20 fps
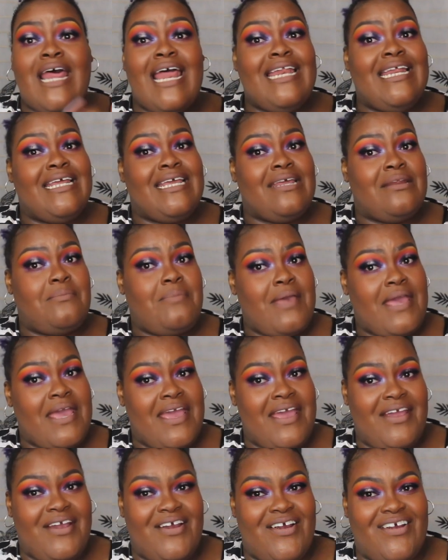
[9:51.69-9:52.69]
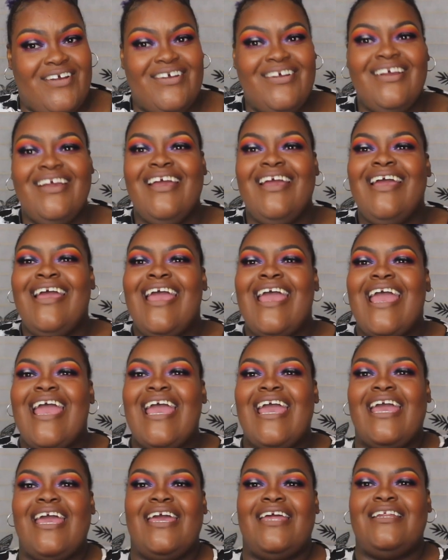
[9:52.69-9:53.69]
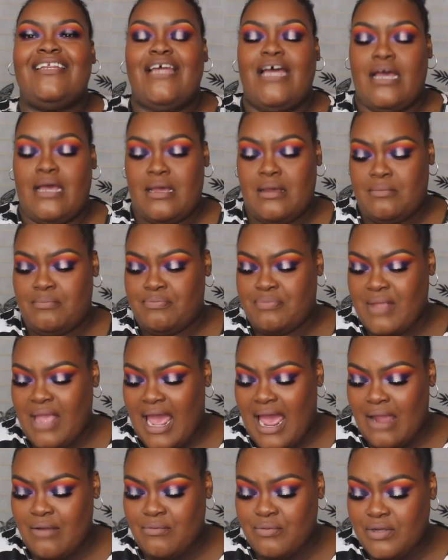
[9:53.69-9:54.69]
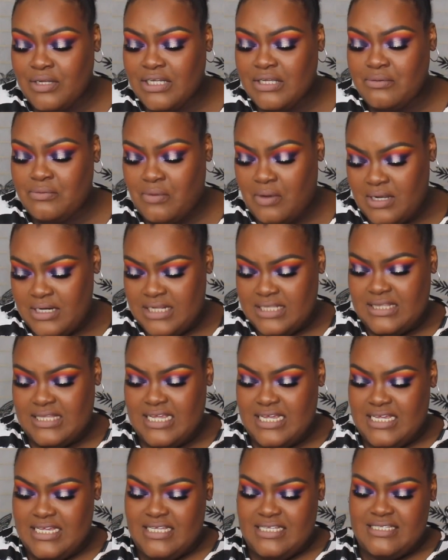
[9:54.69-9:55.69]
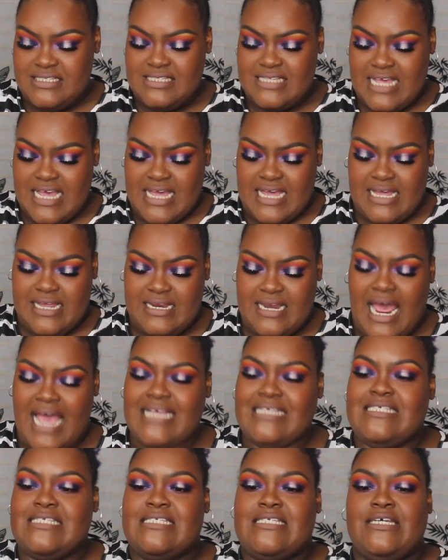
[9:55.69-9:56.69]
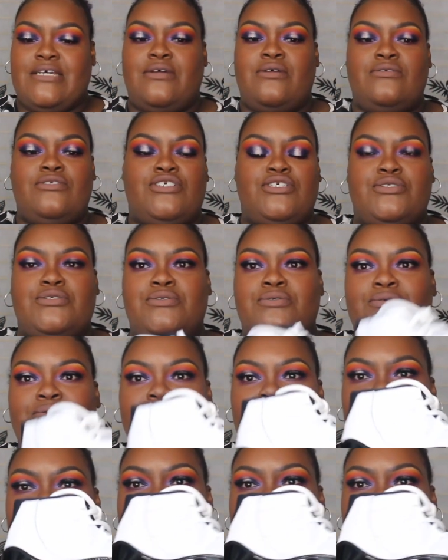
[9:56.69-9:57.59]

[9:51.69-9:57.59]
I didn't get a pair, and um, I really wanted these, and I still do.